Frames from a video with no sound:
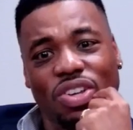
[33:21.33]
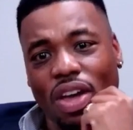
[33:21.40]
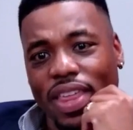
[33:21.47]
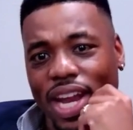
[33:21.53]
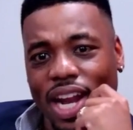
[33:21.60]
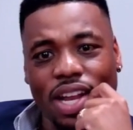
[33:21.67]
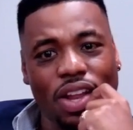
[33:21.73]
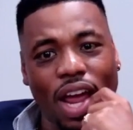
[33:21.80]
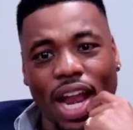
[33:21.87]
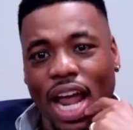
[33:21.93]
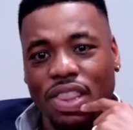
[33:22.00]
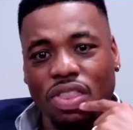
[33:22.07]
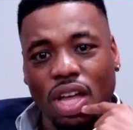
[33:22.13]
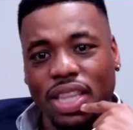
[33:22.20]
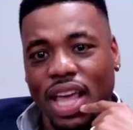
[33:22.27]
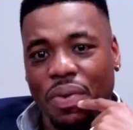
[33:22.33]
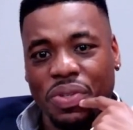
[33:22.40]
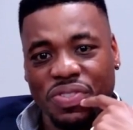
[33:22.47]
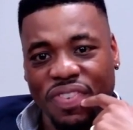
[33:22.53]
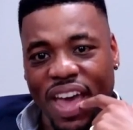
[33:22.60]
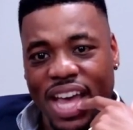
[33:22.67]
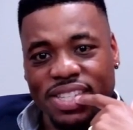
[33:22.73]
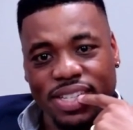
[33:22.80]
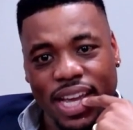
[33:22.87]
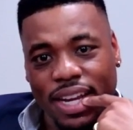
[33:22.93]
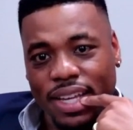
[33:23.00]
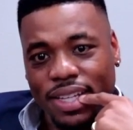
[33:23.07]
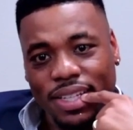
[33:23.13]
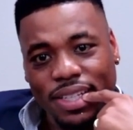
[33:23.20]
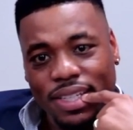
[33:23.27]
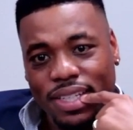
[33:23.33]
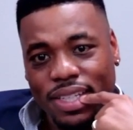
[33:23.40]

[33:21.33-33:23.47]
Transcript: I saw that, and I thought that was fascinating.